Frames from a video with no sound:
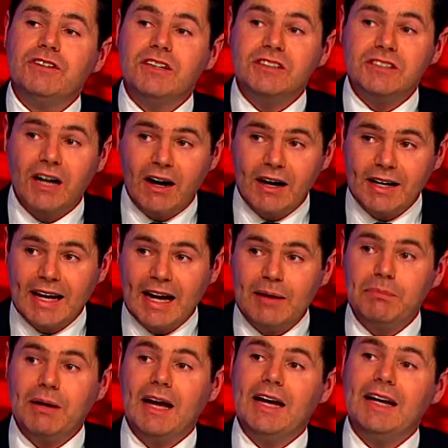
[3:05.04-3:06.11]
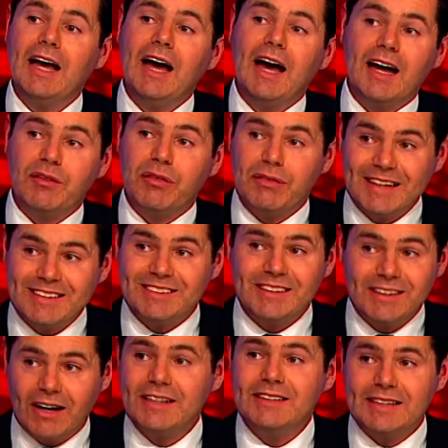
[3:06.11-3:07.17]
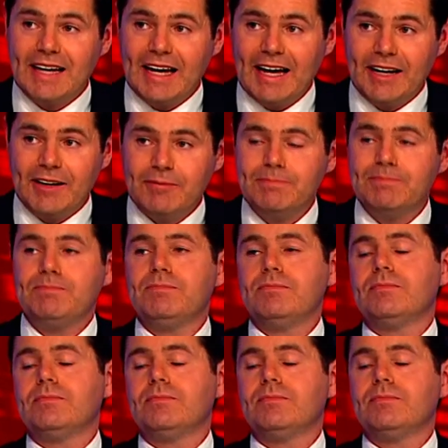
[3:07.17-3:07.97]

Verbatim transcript: for the entire campaign okay. and said tonight. Right, can I ask you,